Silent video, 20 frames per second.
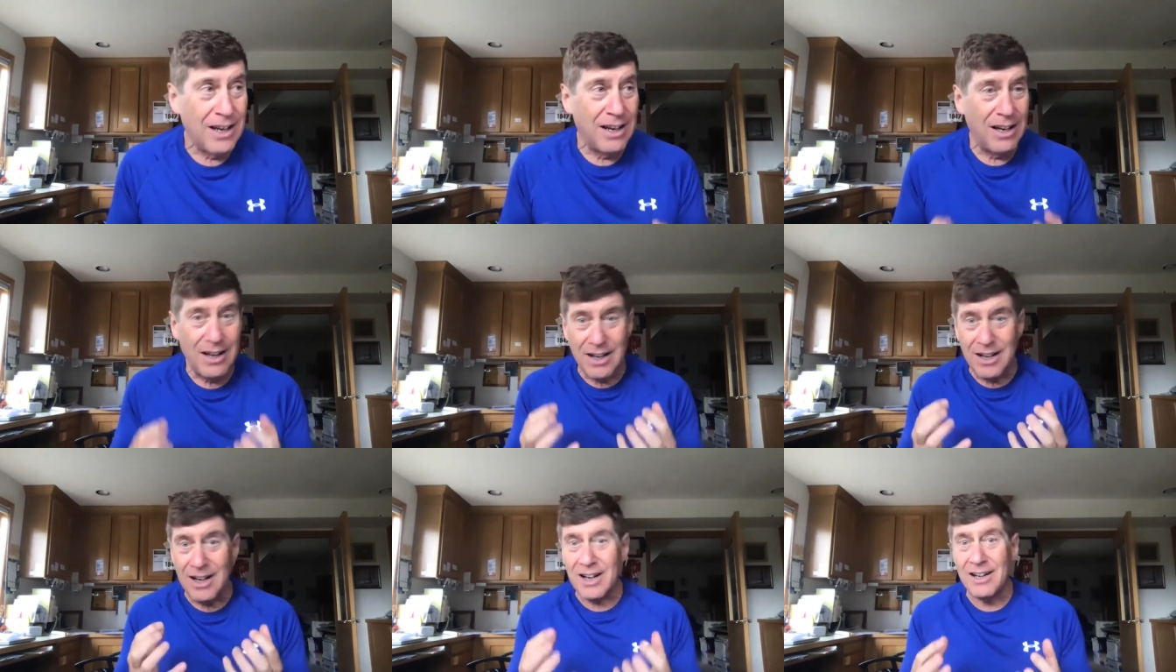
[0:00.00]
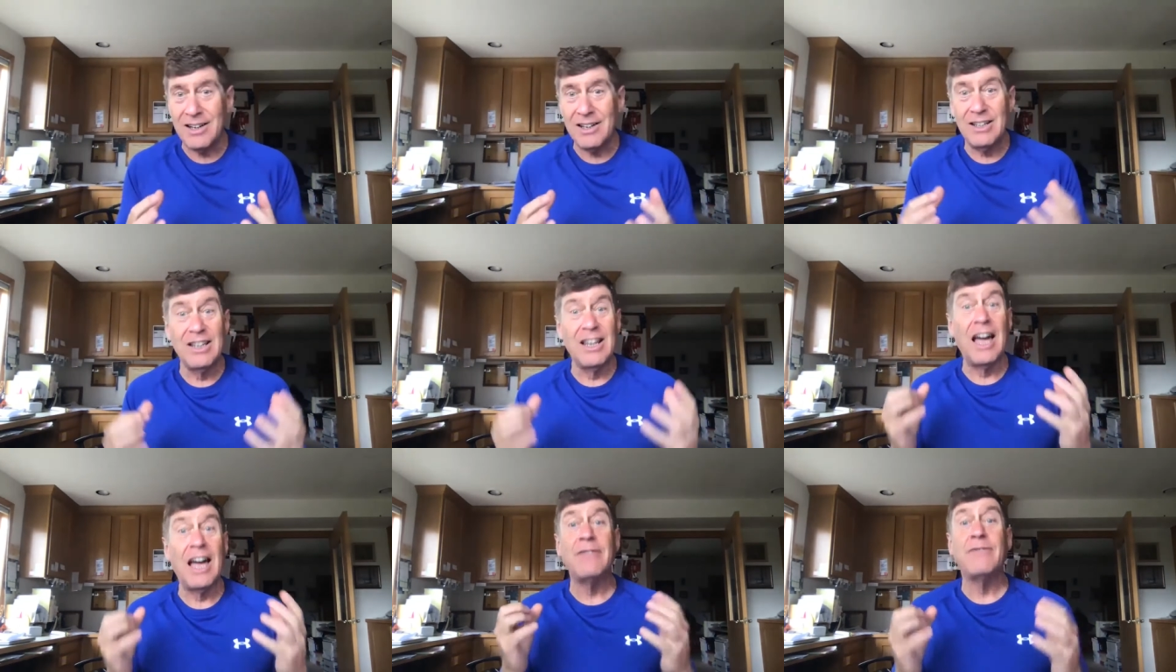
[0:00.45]
Ah, oh,
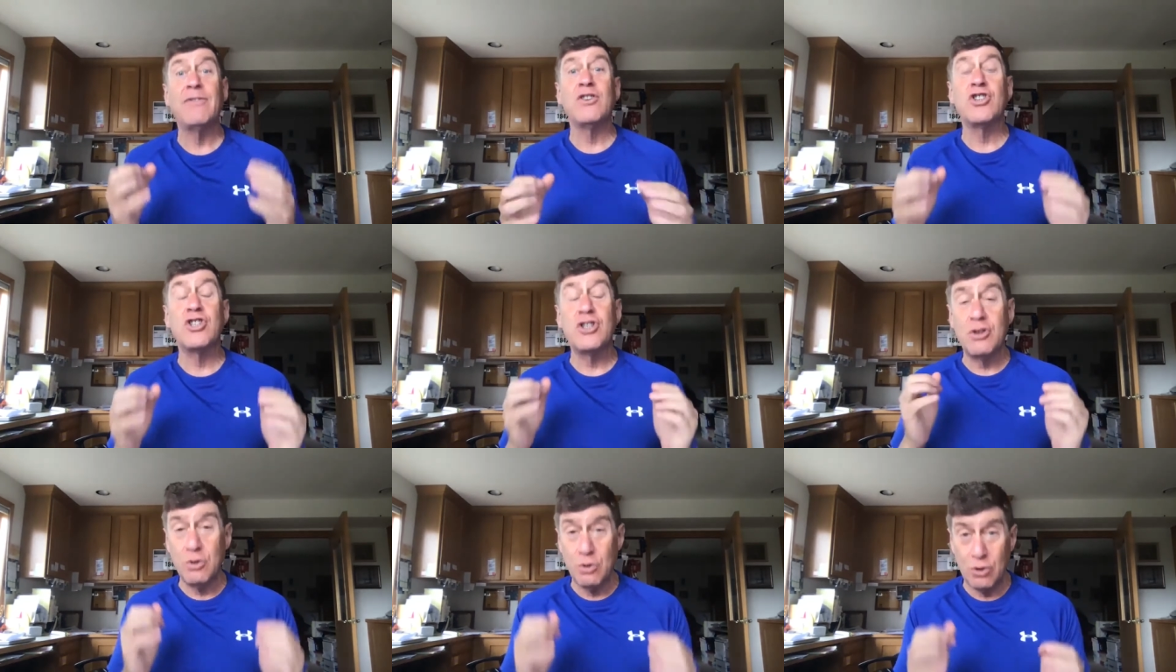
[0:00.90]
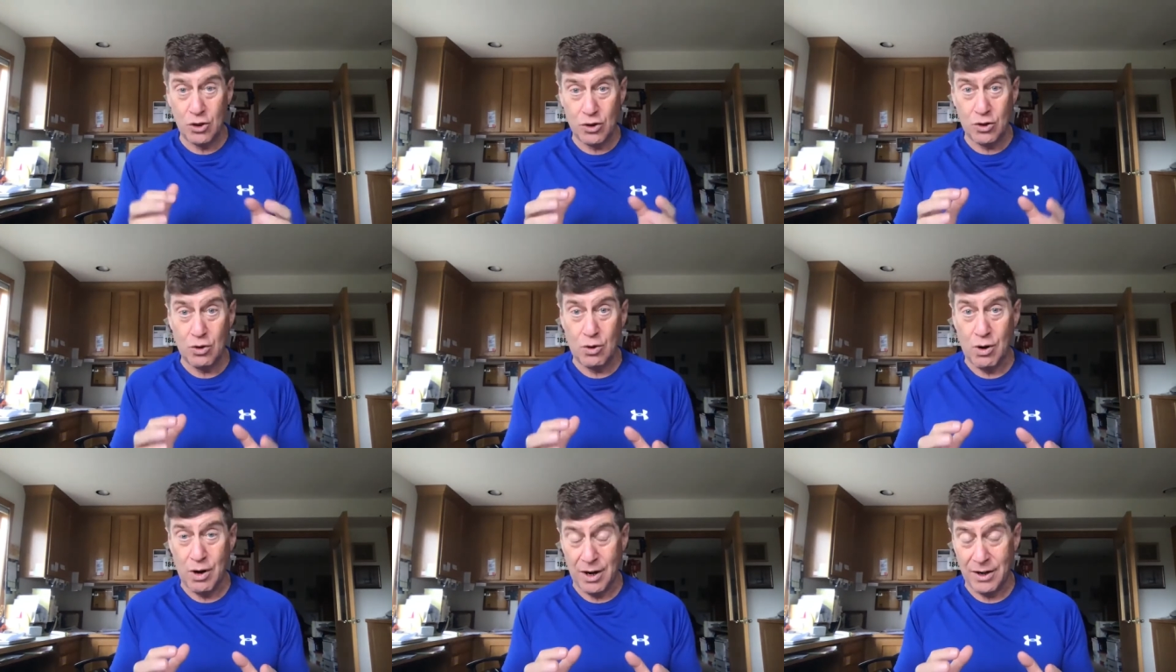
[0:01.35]
life is too
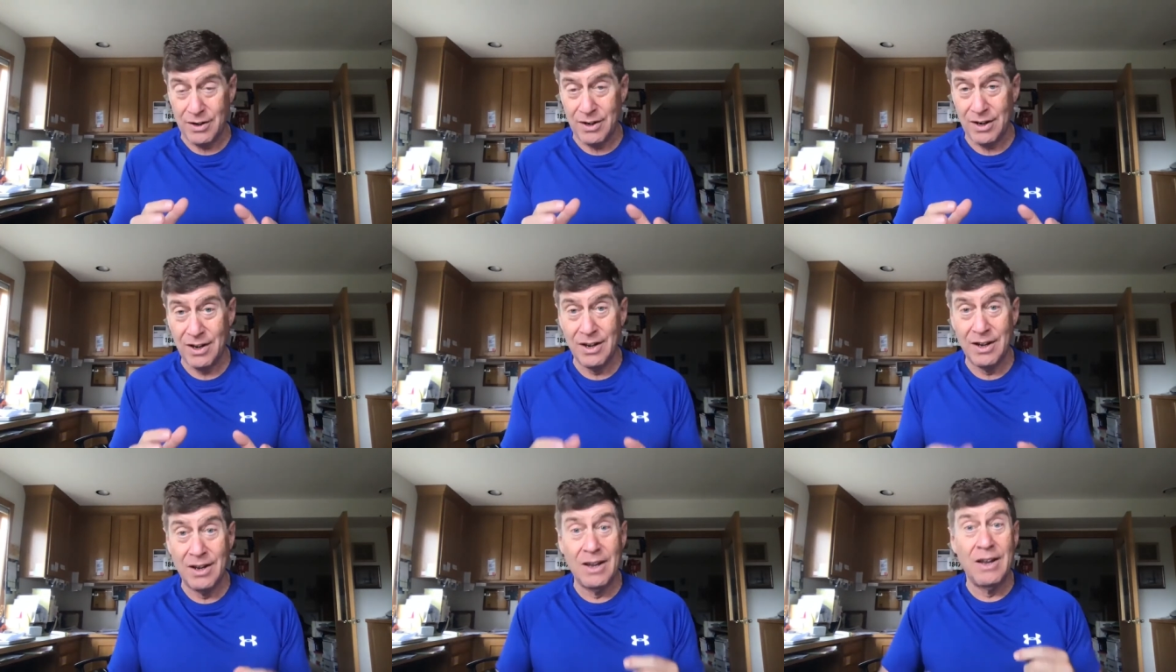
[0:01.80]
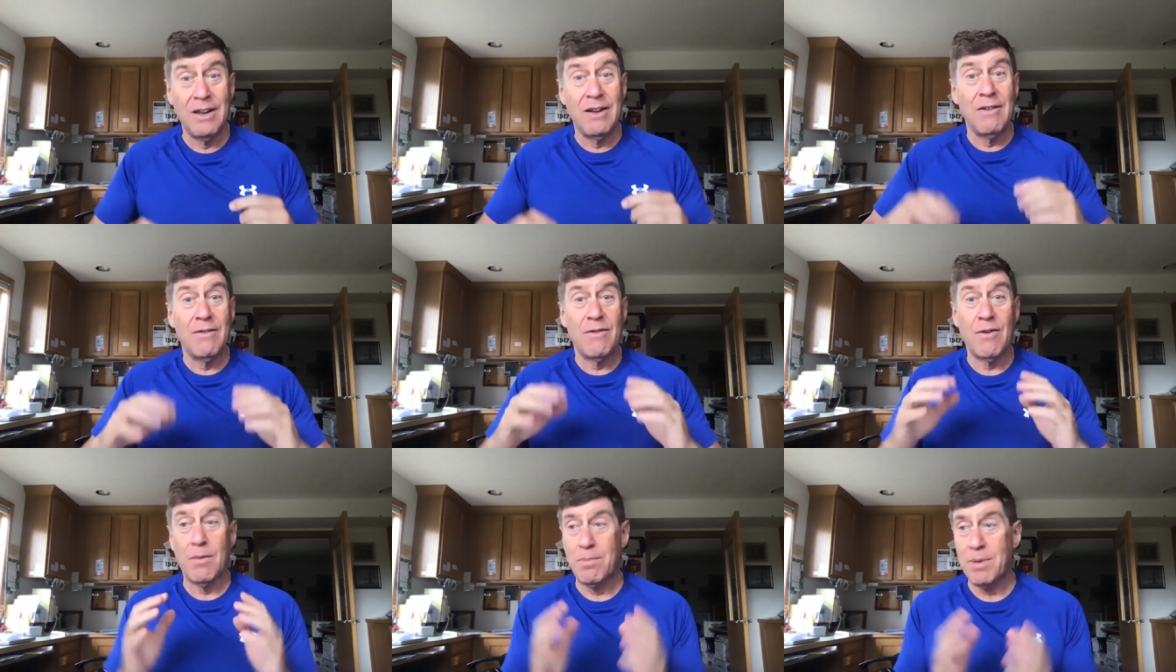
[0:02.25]
short
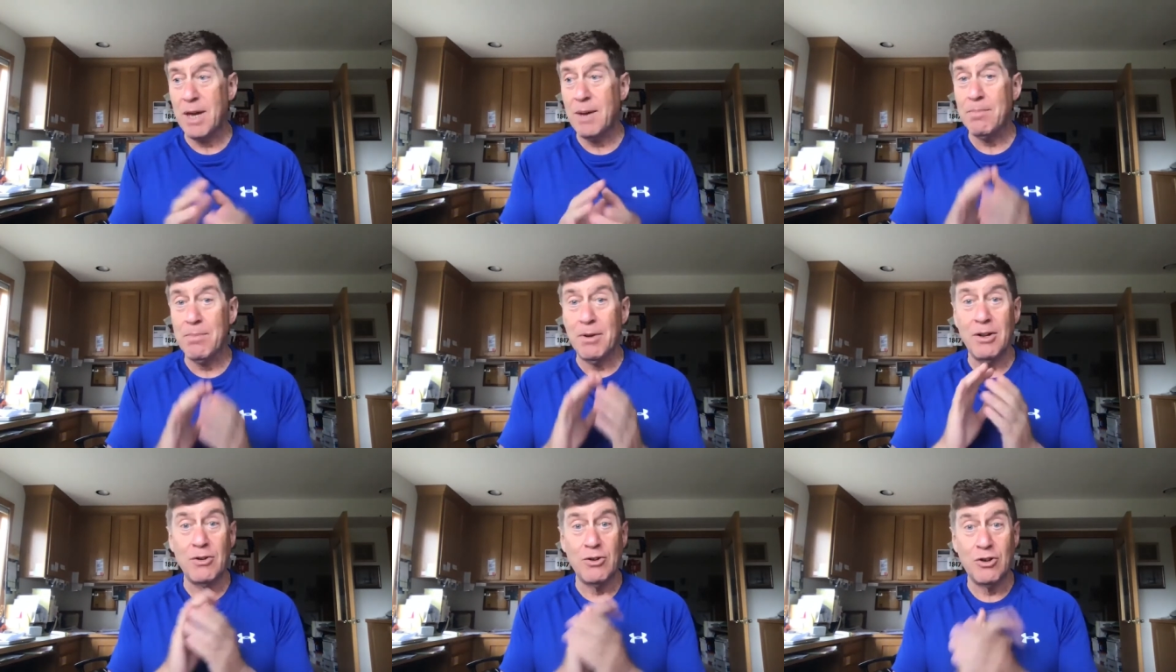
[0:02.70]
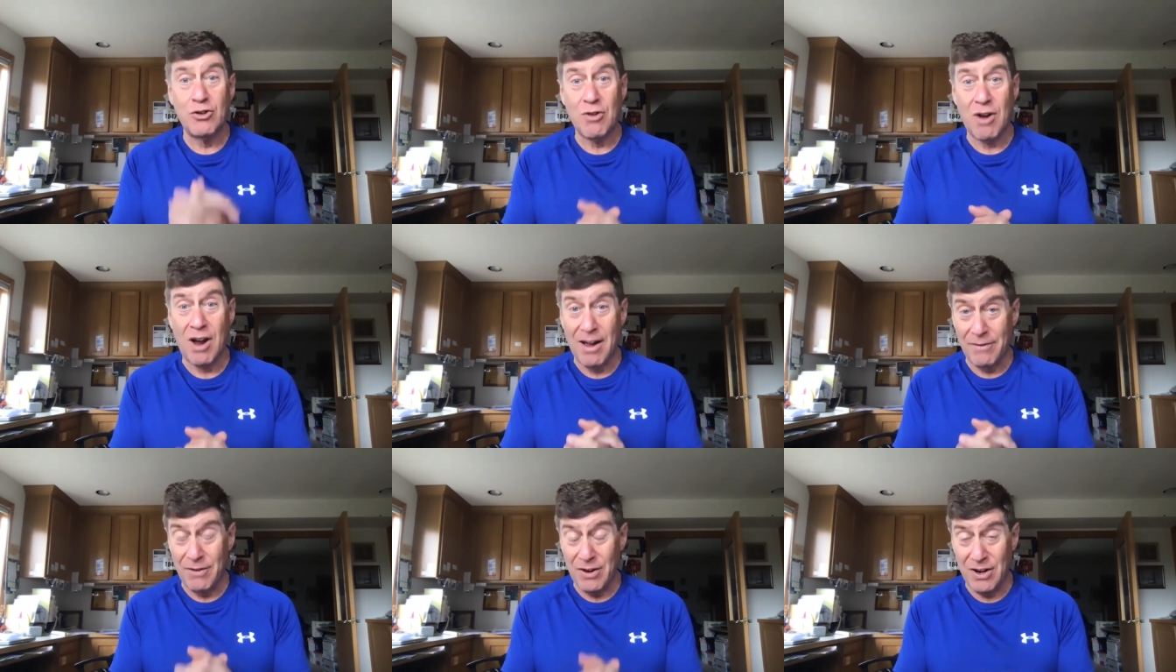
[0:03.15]
for people who
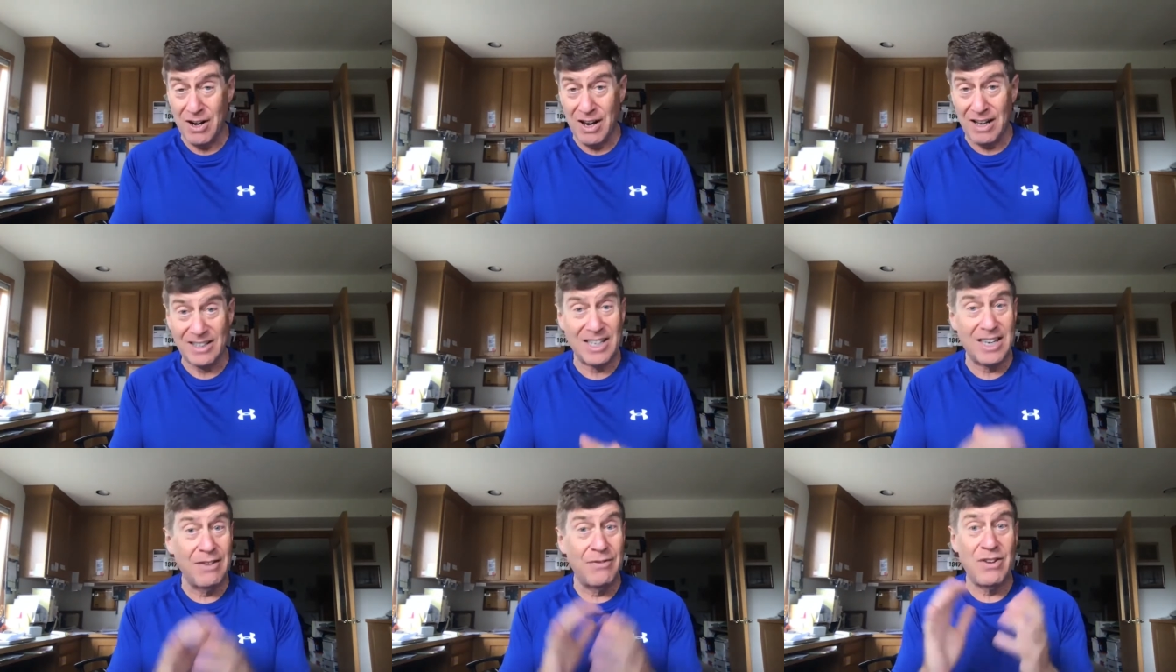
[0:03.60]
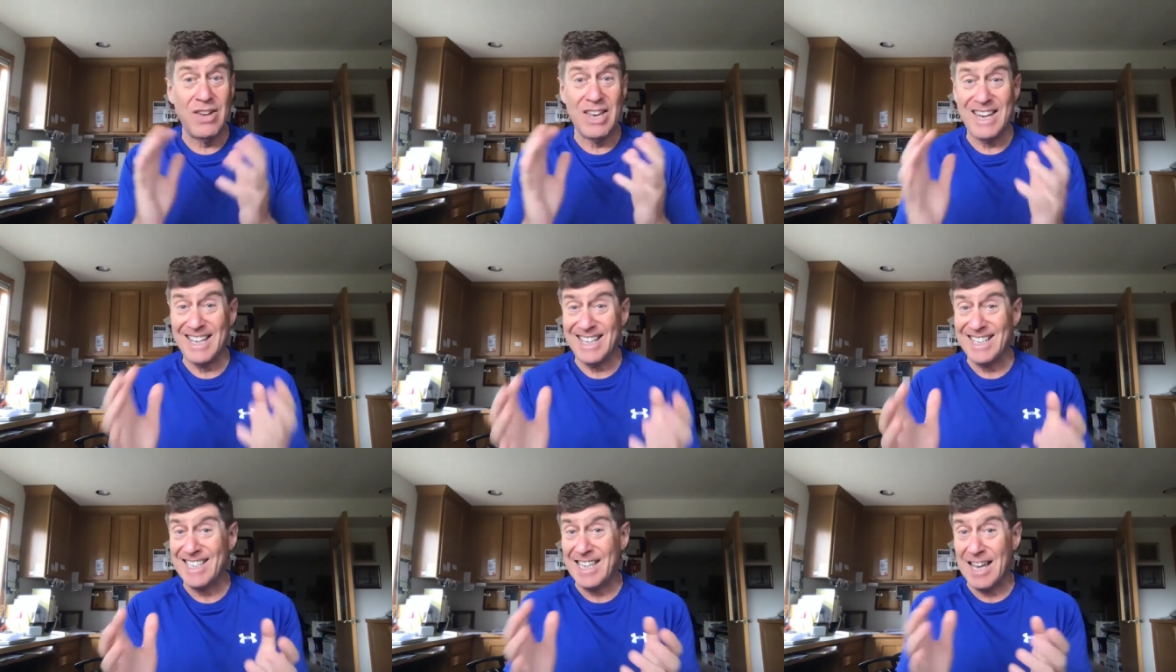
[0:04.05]
drive you nuts. Give you an
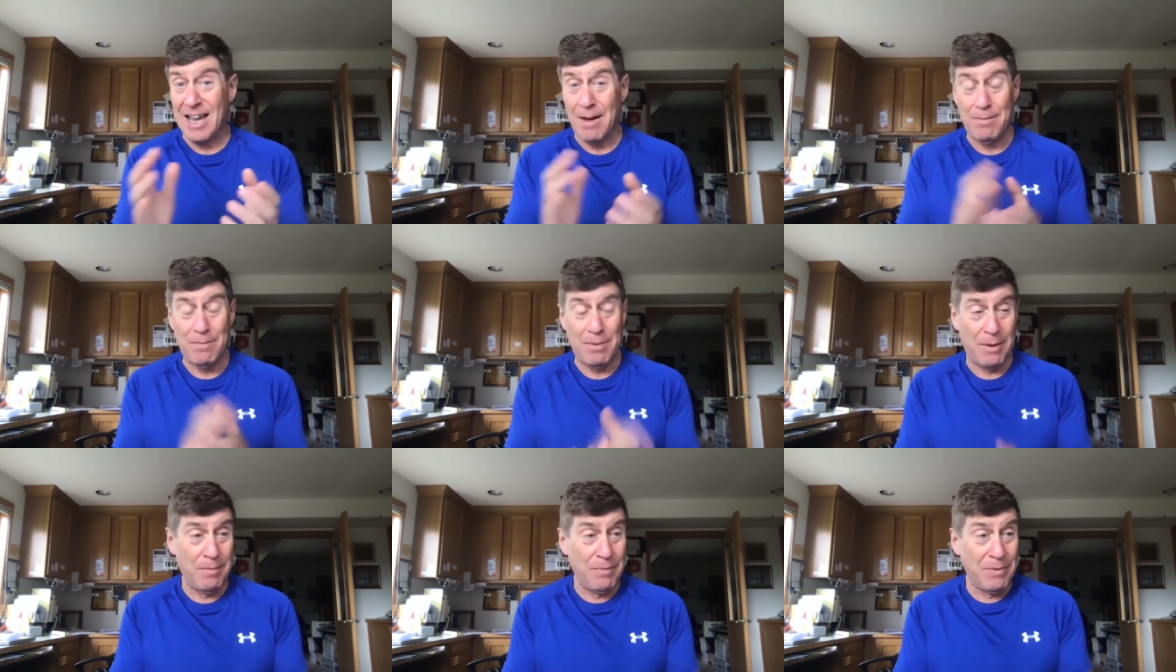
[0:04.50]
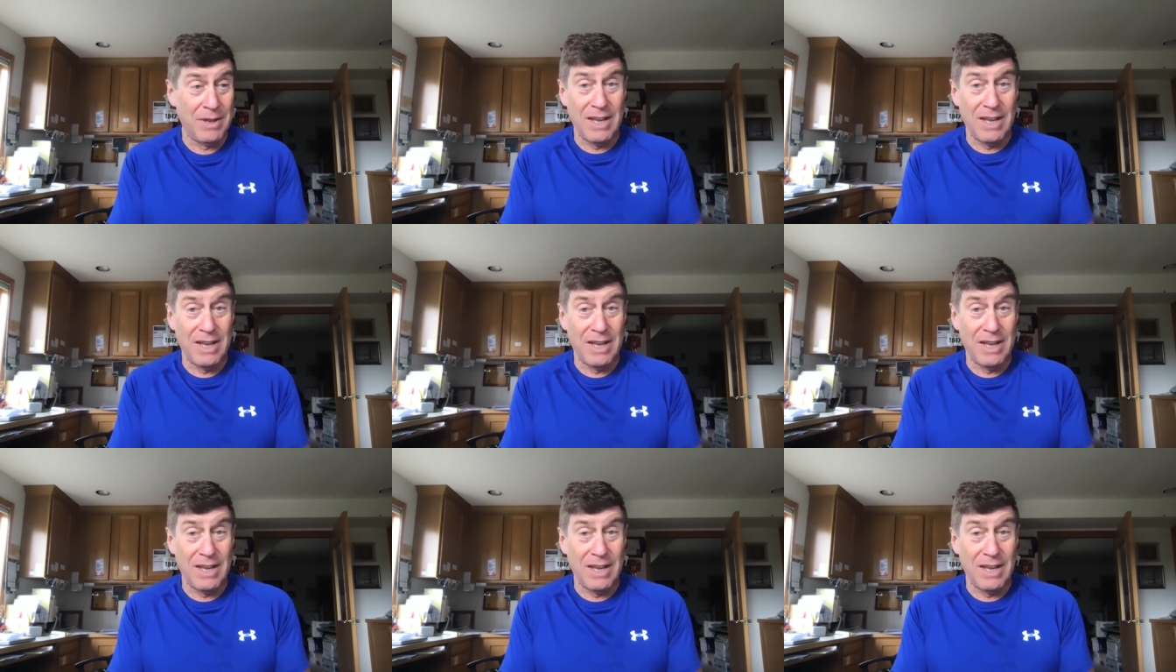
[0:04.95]
example.